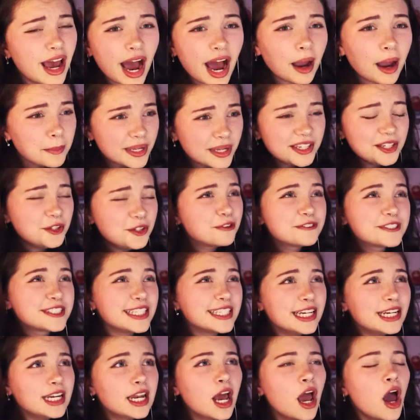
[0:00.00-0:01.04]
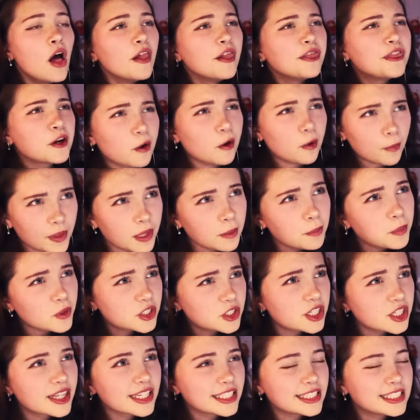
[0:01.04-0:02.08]
mean, you've seen, there are people
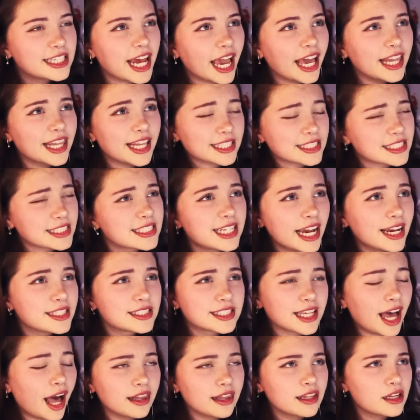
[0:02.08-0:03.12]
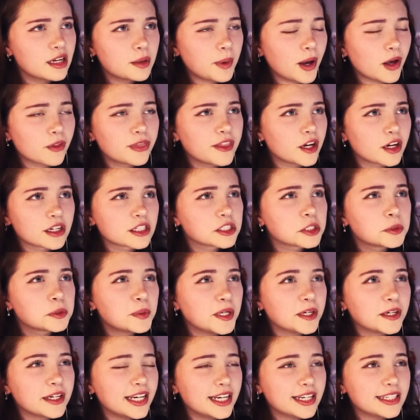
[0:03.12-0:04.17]
to this day that stay silent about their
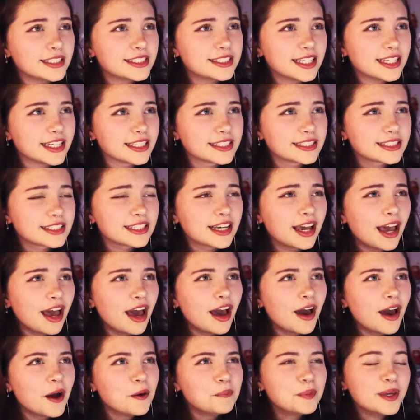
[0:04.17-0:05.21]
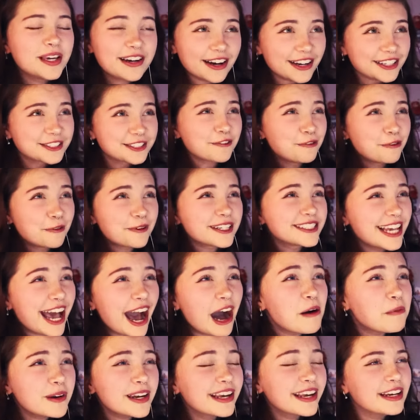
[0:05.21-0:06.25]
experiences because of what's
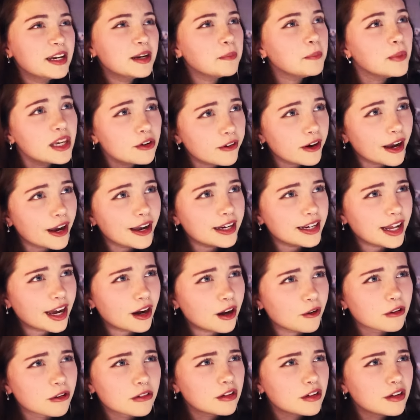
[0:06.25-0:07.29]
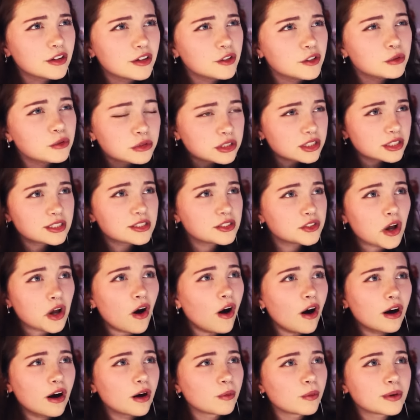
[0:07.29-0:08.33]
happening to me right now. You
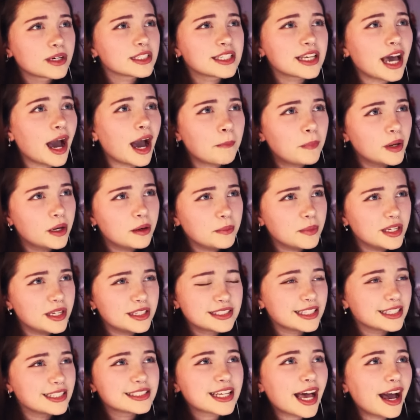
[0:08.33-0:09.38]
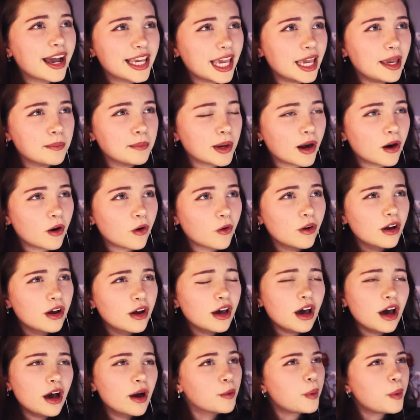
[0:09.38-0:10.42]
saw what has happened to me since I came out,
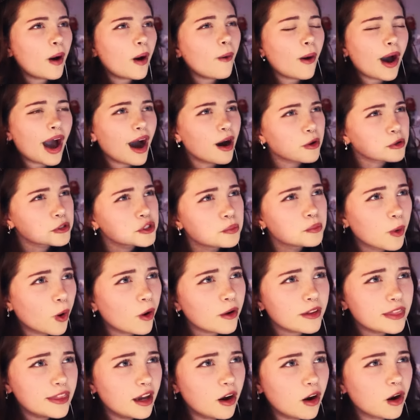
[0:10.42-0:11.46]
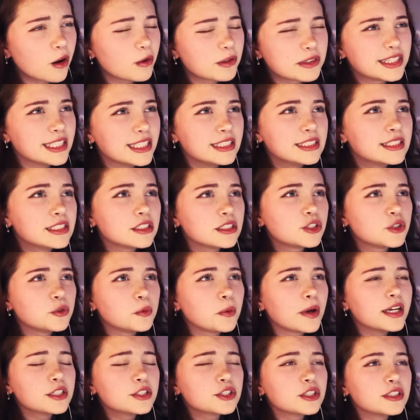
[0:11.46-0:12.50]
about how smart they are with these
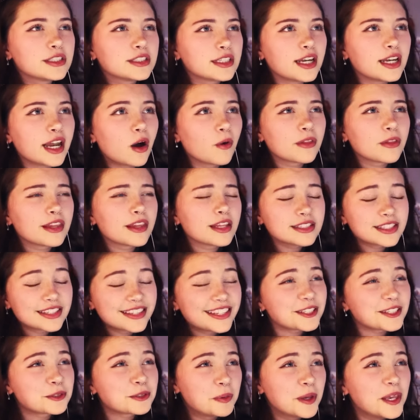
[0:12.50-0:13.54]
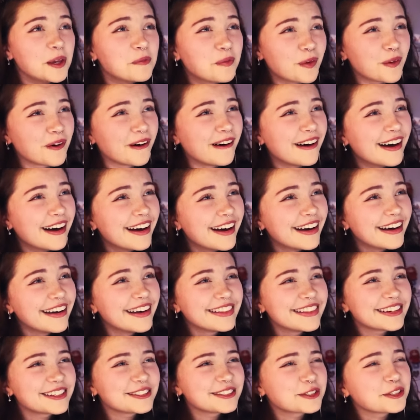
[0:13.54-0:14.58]
situations, and how there's people,
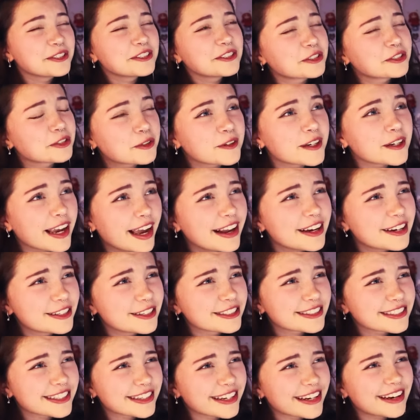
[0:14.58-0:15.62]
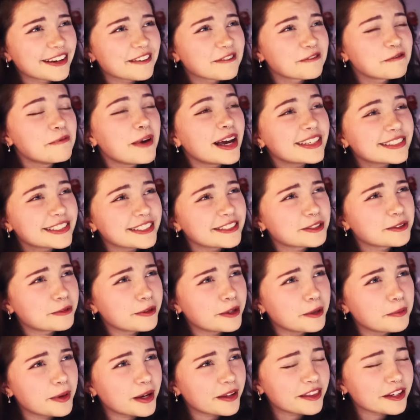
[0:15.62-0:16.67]
there's creators that have messaged me
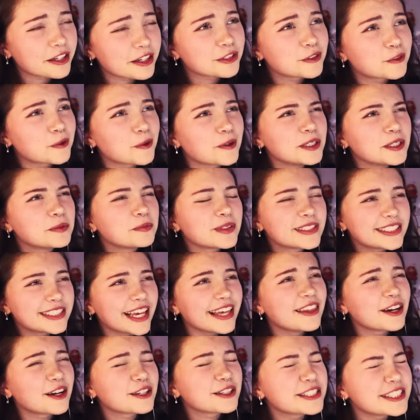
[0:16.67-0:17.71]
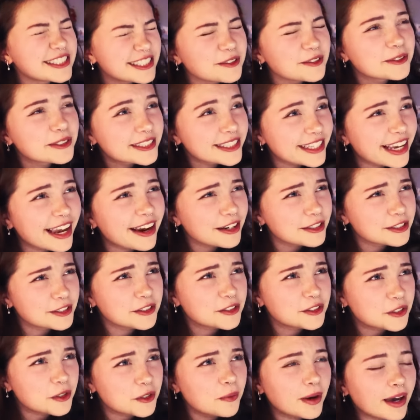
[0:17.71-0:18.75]
about their stories but say they're still scared to
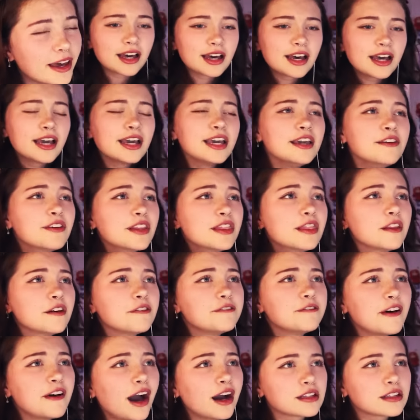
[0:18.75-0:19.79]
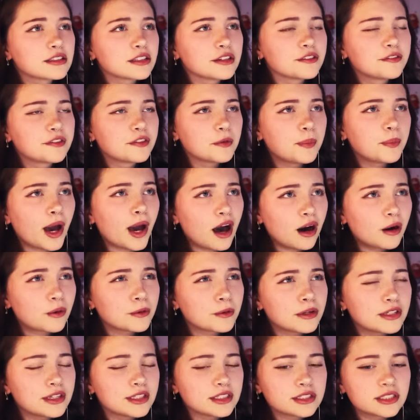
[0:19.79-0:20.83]
do it. Even the fact of the
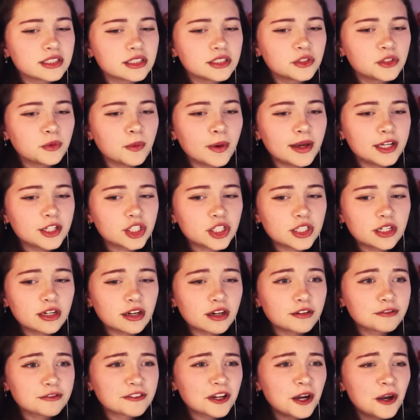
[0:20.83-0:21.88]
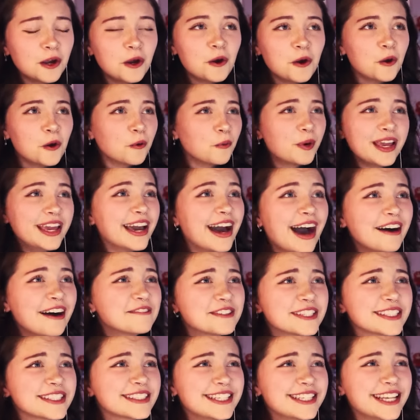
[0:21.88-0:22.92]
power in the situation of, we have
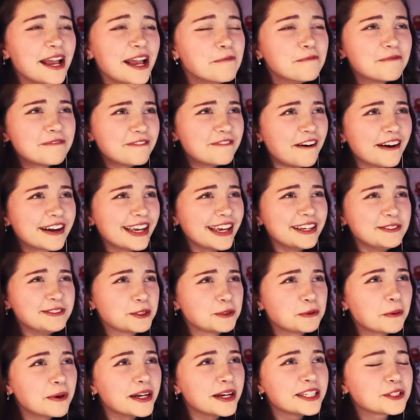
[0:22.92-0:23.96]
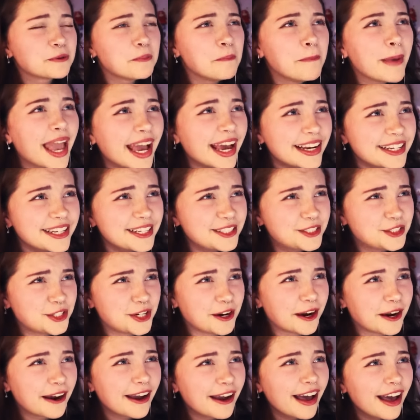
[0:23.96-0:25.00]
the same fucking Twitch
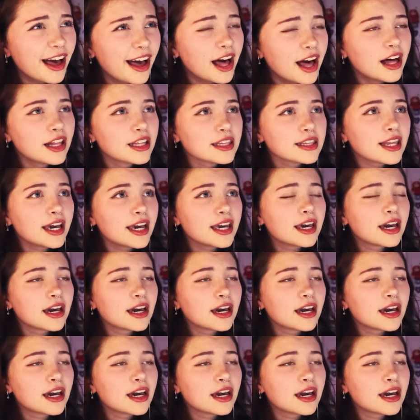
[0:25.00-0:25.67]
manager. Like,